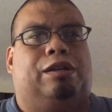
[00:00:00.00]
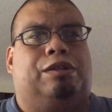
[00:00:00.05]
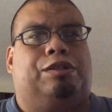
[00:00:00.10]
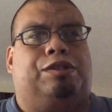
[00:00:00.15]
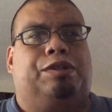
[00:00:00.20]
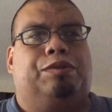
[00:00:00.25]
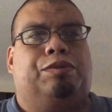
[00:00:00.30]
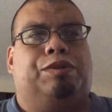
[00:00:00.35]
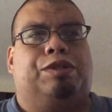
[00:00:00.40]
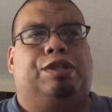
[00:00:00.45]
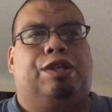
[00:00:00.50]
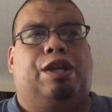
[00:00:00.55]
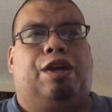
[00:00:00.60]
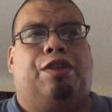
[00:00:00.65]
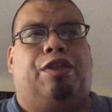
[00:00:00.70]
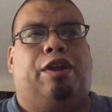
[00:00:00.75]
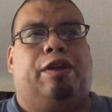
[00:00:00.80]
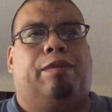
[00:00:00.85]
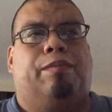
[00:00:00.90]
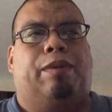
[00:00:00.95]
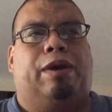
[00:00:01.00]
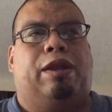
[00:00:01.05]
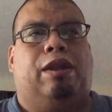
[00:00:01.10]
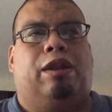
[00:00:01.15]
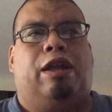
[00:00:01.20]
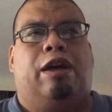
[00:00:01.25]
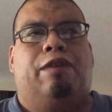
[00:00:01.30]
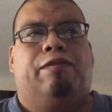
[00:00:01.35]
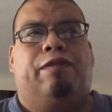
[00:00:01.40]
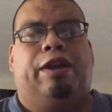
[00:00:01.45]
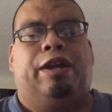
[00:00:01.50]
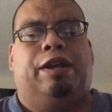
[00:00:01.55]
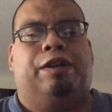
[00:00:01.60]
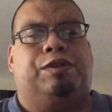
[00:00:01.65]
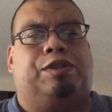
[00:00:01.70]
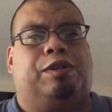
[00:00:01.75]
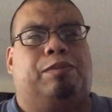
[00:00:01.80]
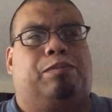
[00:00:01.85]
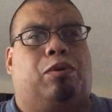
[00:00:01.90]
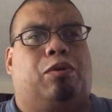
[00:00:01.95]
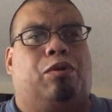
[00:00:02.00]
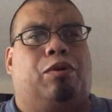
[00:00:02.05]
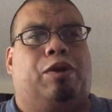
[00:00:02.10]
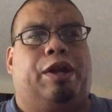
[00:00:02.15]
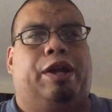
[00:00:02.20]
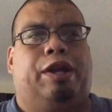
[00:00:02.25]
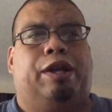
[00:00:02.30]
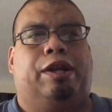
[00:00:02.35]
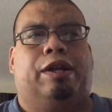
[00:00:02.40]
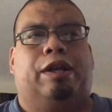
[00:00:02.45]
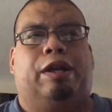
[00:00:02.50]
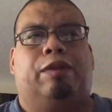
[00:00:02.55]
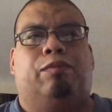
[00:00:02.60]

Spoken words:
She was nothing but loving, supporting,